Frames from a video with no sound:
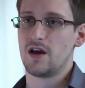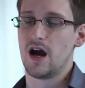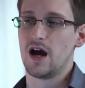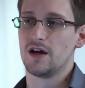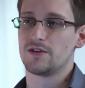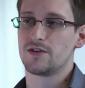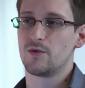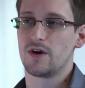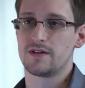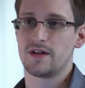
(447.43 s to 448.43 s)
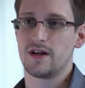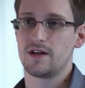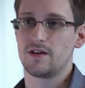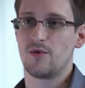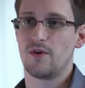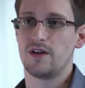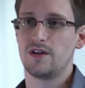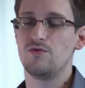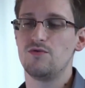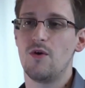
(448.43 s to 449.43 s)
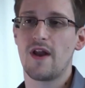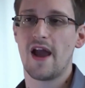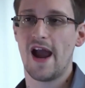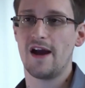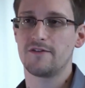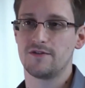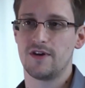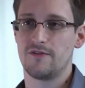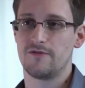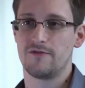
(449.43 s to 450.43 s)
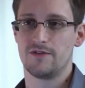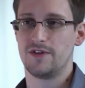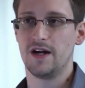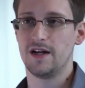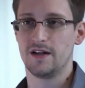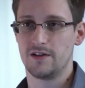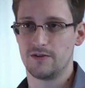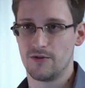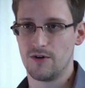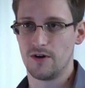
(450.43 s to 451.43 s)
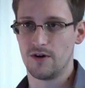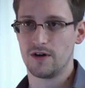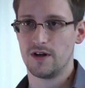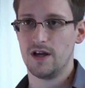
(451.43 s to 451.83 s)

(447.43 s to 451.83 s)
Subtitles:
to where it's getting to the point you don't have to have done anything wrong.